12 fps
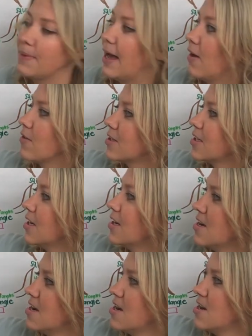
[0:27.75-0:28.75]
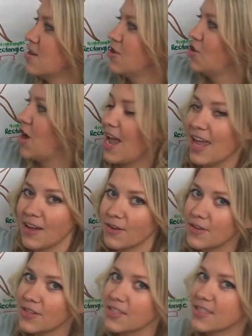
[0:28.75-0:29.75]
about
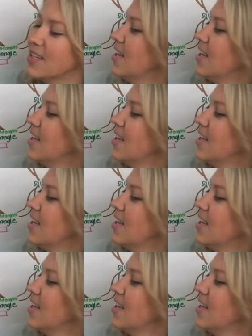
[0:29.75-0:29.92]
triangles